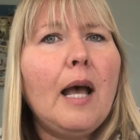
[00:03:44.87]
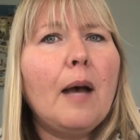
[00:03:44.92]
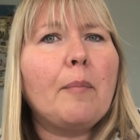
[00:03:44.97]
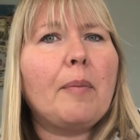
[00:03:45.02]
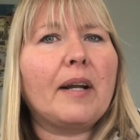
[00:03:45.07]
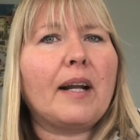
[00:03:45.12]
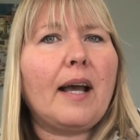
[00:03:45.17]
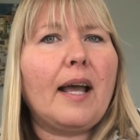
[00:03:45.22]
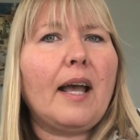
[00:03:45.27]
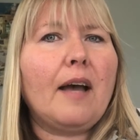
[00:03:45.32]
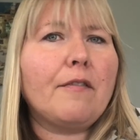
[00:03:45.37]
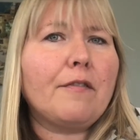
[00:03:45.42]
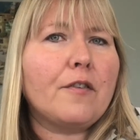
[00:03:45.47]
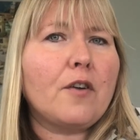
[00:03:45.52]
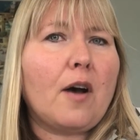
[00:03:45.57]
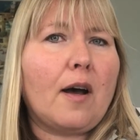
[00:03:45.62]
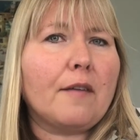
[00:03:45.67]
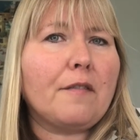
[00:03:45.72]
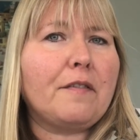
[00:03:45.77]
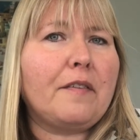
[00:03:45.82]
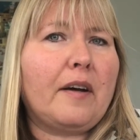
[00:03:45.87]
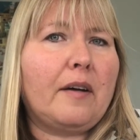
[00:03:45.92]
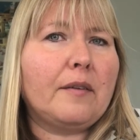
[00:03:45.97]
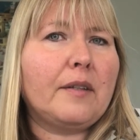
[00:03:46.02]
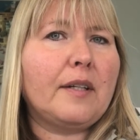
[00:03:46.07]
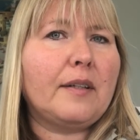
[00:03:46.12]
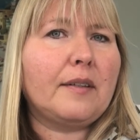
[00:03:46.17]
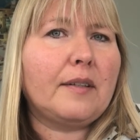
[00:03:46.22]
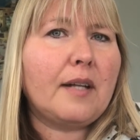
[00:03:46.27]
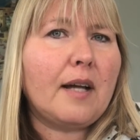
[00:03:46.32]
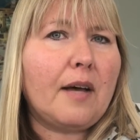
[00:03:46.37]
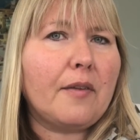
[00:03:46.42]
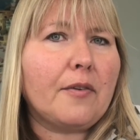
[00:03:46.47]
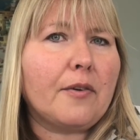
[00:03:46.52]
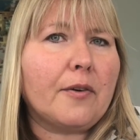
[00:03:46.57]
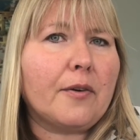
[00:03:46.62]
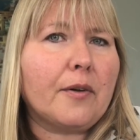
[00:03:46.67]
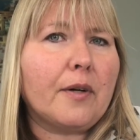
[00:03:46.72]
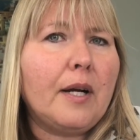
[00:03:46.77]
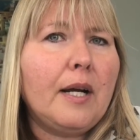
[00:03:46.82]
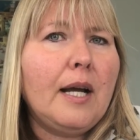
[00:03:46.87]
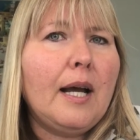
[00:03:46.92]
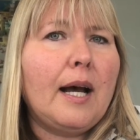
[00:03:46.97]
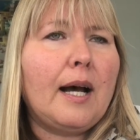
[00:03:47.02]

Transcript: but I have not found another